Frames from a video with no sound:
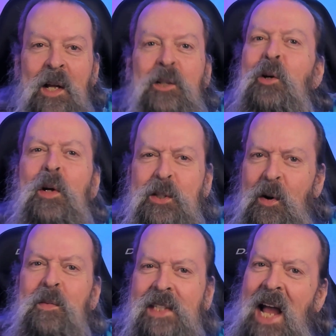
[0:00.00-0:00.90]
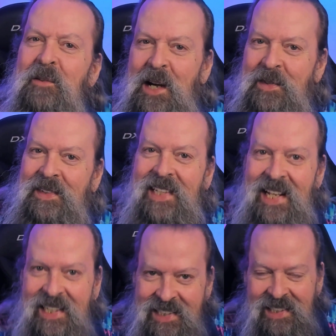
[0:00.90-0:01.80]
Do what you want with that
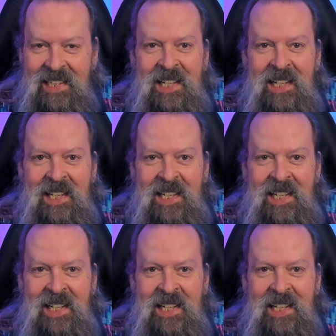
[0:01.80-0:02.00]
recommendation.